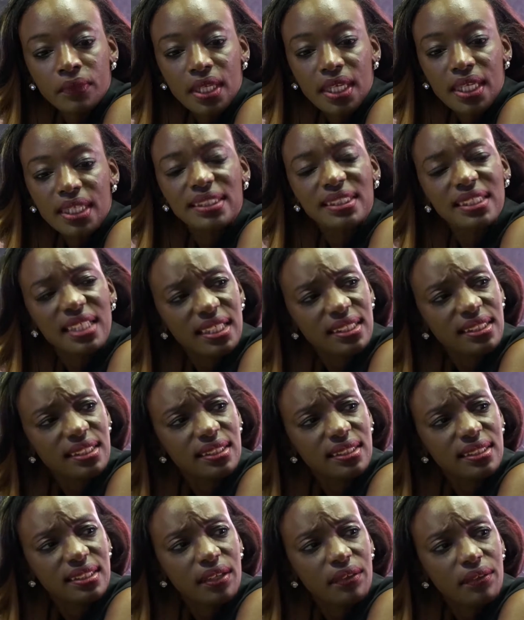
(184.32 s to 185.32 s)
it's
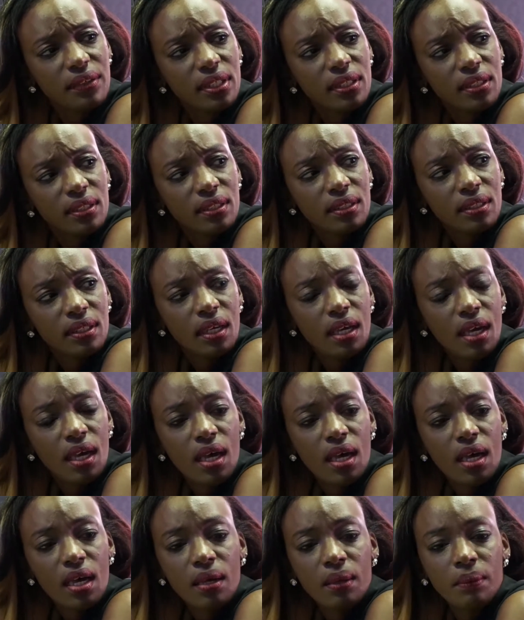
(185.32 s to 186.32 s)
necessary.
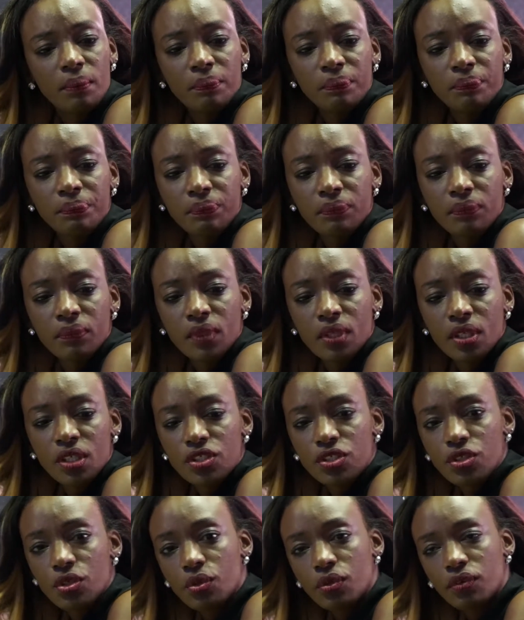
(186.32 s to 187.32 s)
Um,
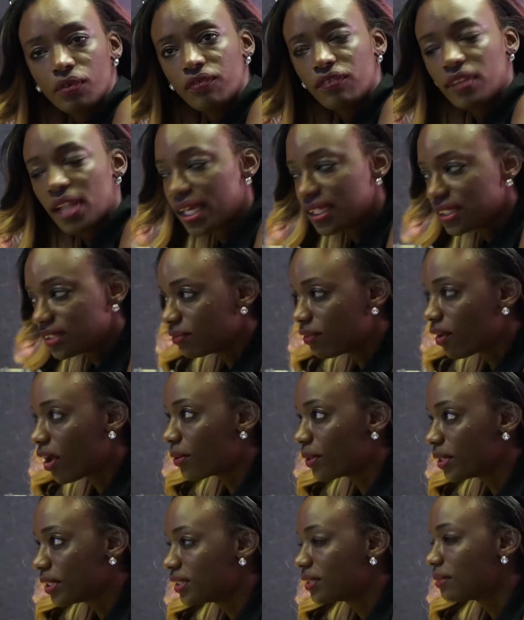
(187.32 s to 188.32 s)
so flash
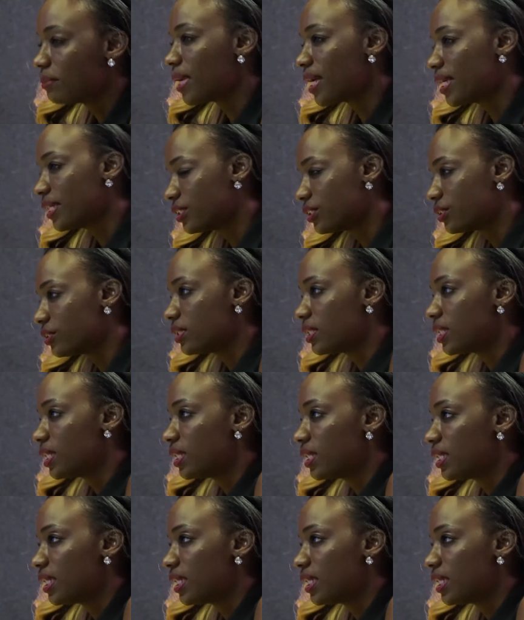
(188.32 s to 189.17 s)
forward to my journey.